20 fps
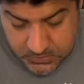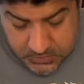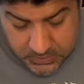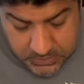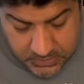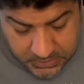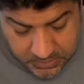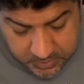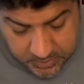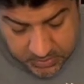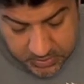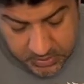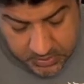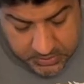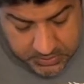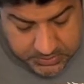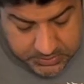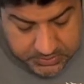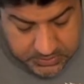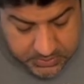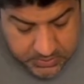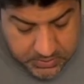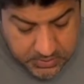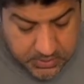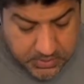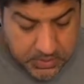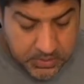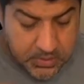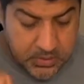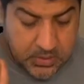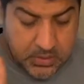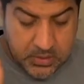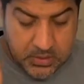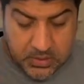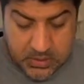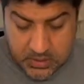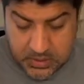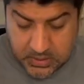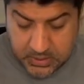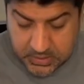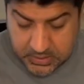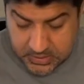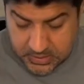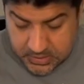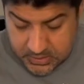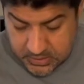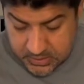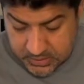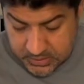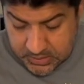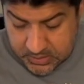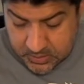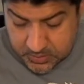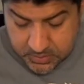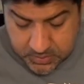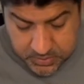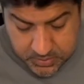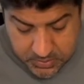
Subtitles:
can of balls, and I keep